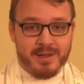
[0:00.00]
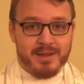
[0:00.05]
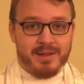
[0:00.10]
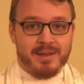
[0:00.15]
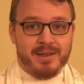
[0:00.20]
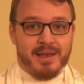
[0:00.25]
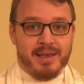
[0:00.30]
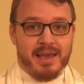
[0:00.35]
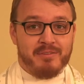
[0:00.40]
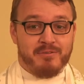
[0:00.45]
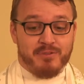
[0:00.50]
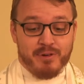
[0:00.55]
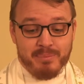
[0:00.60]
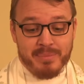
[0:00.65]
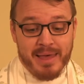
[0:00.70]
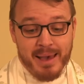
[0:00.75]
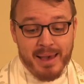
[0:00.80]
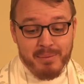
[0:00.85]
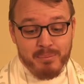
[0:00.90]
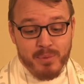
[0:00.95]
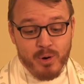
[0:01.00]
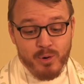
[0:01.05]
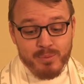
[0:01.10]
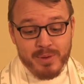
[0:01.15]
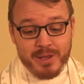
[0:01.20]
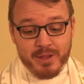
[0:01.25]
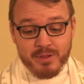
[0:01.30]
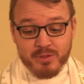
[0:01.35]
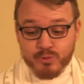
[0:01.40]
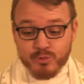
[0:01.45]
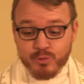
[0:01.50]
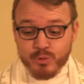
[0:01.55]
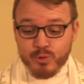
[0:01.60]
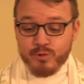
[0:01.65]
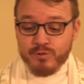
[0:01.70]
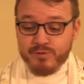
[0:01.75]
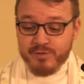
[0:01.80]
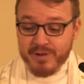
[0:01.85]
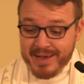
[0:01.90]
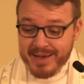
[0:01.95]
And from that moment through
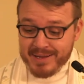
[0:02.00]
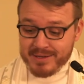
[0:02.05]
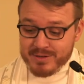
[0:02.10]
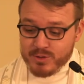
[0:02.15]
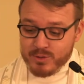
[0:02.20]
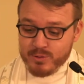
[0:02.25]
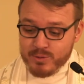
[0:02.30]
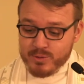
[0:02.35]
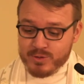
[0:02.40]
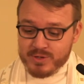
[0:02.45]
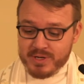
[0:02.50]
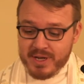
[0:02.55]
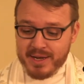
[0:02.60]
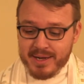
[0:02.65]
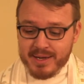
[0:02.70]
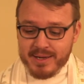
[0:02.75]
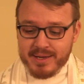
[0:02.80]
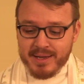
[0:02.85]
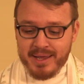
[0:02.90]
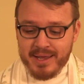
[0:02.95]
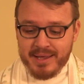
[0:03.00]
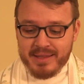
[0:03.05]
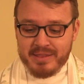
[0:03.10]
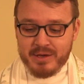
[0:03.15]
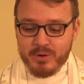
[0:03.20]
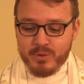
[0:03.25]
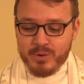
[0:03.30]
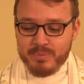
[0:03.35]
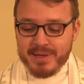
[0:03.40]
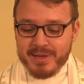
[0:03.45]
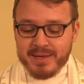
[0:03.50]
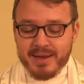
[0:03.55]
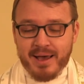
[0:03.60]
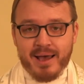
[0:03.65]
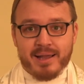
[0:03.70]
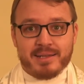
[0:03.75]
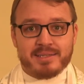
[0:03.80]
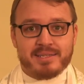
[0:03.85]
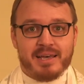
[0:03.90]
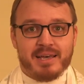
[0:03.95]
Fat Tuesday, there would be
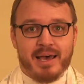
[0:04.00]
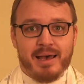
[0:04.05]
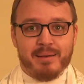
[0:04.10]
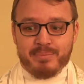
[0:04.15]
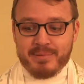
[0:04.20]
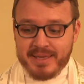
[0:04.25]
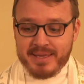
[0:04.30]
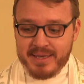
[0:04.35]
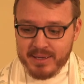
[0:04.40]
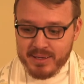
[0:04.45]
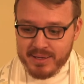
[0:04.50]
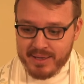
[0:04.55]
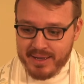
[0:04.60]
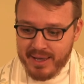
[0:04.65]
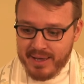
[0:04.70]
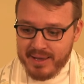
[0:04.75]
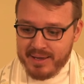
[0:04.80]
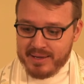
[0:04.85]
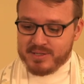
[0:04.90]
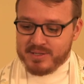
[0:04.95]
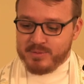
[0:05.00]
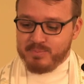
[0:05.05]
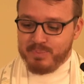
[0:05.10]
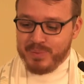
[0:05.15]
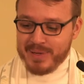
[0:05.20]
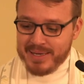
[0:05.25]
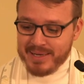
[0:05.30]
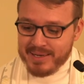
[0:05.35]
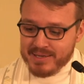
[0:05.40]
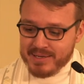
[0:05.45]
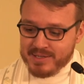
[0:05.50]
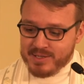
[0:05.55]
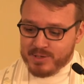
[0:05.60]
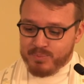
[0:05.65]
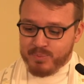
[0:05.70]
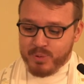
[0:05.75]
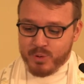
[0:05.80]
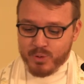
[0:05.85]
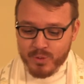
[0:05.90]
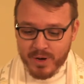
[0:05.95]
nonstop king cakes, beads,
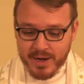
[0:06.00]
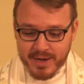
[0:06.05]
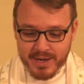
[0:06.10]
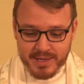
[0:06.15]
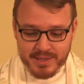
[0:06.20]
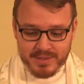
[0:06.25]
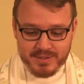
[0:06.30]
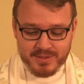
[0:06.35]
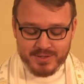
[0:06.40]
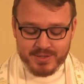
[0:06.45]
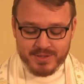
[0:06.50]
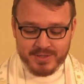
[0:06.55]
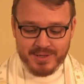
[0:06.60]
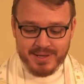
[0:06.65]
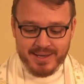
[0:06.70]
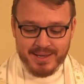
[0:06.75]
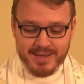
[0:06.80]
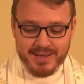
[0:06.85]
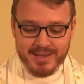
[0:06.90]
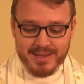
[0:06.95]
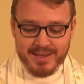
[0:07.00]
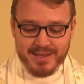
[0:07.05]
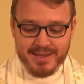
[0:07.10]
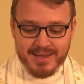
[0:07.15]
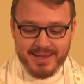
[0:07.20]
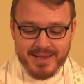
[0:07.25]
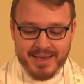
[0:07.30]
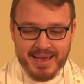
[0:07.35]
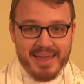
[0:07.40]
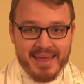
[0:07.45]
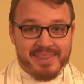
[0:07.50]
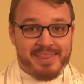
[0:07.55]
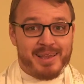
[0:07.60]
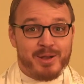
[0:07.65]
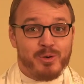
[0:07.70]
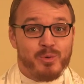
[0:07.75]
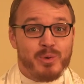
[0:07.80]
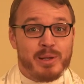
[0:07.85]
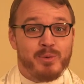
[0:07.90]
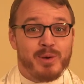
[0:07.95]
parades. I think
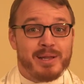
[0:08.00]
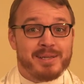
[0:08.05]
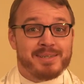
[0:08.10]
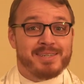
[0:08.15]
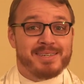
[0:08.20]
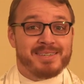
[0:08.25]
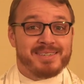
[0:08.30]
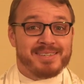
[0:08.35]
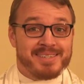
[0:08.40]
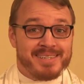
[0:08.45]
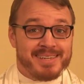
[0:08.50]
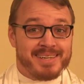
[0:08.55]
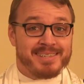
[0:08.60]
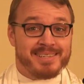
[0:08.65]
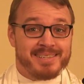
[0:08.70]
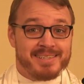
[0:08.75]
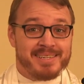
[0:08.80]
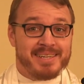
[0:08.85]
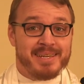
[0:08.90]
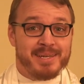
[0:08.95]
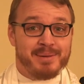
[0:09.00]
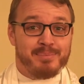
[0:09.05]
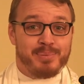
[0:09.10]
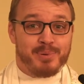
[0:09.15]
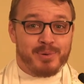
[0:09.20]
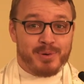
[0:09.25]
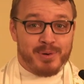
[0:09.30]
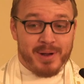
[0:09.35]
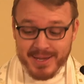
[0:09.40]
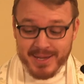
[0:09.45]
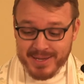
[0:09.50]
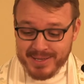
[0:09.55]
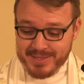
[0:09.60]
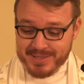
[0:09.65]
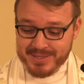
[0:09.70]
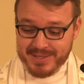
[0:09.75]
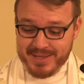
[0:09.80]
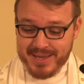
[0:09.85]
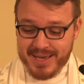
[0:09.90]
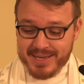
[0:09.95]
we went to 16 parades
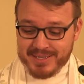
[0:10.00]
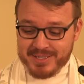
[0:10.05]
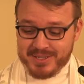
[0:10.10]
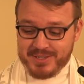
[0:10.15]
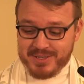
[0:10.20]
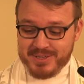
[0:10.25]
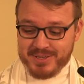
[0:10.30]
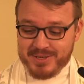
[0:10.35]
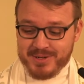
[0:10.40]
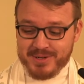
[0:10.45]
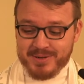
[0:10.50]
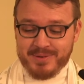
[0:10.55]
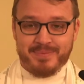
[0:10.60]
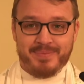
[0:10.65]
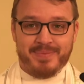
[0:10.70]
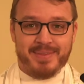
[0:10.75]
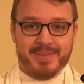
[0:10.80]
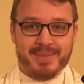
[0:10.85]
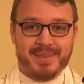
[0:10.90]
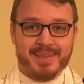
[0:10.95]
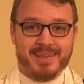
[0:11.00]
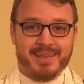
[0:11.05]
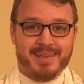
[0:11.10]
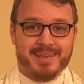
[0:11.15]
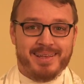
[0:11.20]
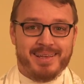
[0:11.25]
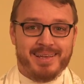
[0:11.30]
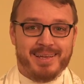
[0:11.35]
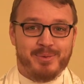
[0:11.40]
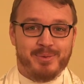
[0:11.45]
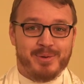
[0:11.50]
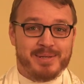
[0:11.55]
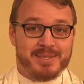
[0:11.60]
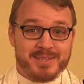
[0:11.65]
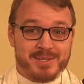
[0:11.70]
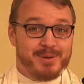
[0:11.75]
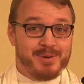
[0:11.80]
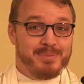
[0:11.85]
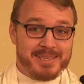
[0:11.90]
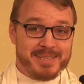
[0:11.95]
last year. We
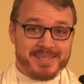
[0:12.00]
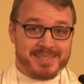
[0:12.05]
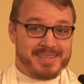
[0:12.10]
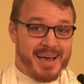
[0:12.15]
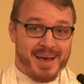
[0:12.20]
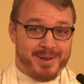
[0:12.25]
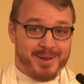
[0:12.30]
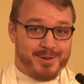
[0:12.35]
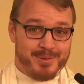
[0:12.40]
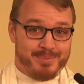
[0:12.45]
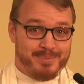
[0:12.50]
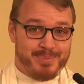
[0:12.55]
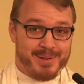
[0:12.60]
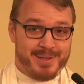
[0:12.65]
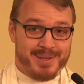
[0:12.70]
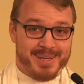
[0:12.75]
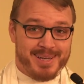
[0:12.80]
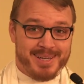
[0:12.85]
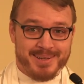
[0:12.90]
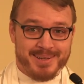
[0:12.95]
still missed out on plenty.